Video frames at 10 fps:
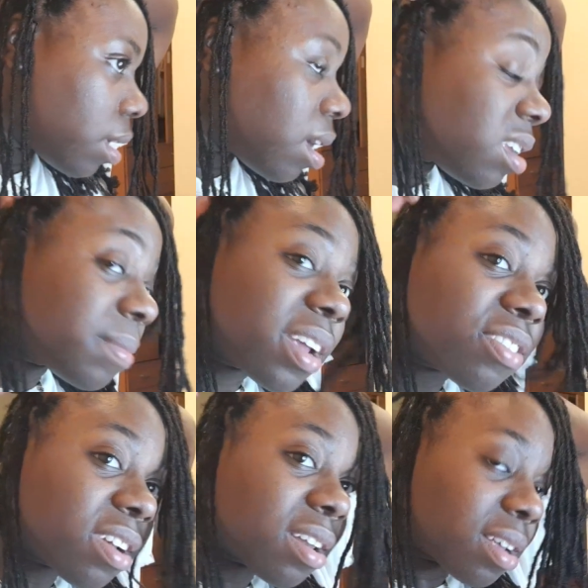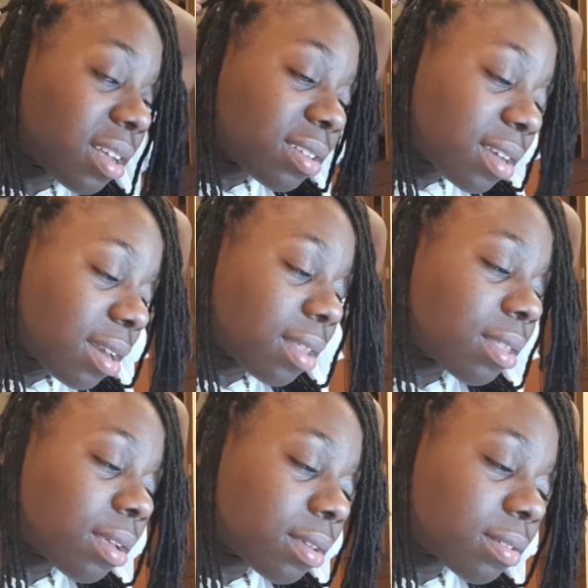I'm making sure I'm not getting
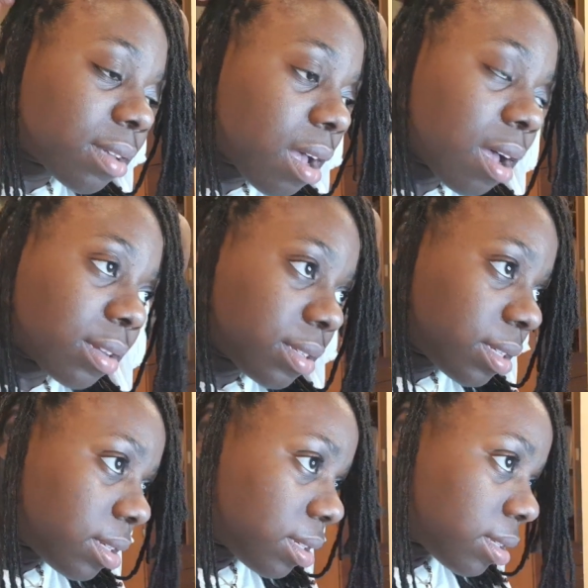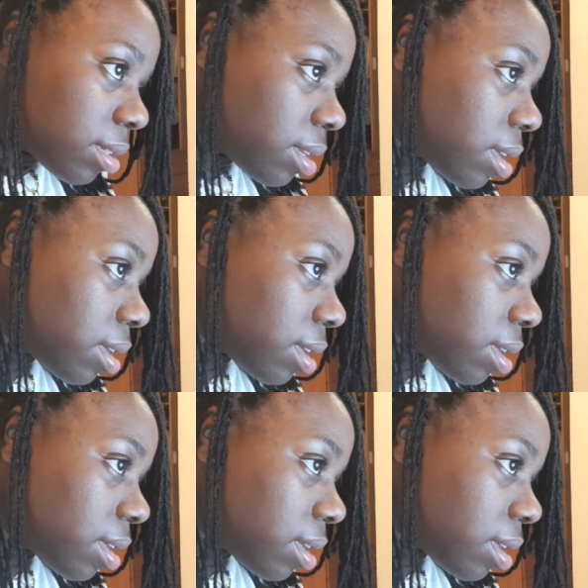anything else caught in it.